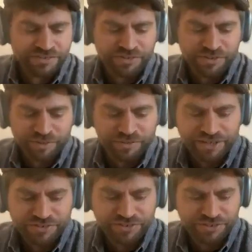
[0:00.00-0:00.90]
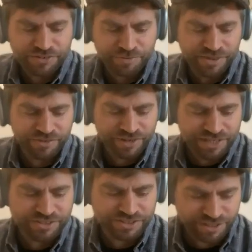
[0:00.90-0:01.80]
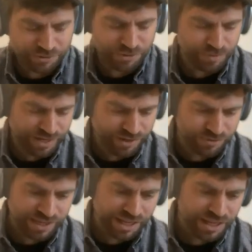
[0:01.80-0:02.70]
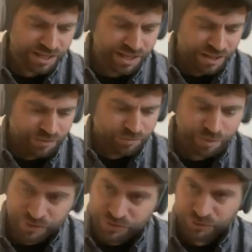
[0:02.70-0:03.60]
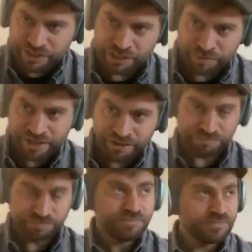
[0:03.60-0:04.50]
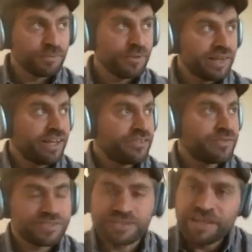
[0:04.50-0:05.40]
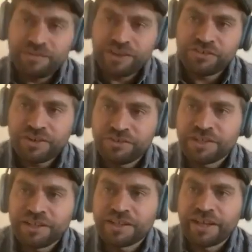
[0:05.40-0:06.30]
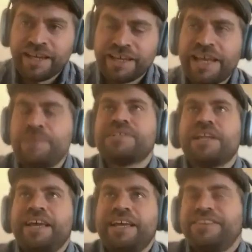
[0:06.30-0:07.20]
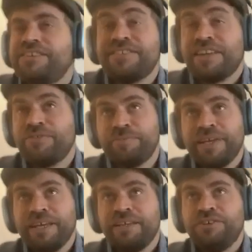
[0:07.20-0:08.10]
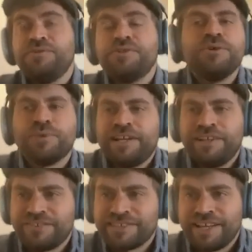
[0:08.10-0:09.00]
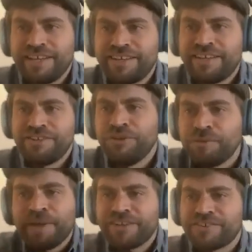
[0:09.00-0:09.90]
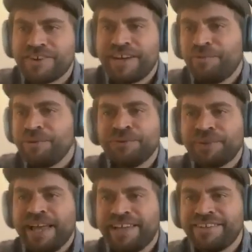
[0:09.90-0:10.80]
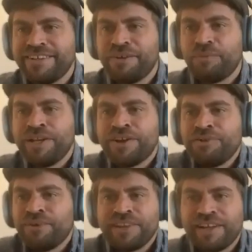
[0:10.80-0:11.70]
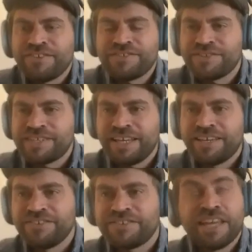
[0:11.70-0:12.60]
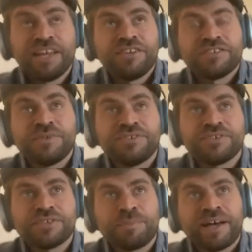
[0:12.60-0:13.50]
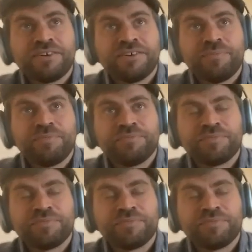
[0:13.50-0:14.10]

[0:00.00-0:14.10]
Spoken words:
said something really interesting to me that really just stuck with me. He was like, when we were talking about what The Last of Us, the TV show, should look like, he was like, he just said to me, you know what it looks like. You can picture it. We all can. We know what The Last of Us is. So it's just about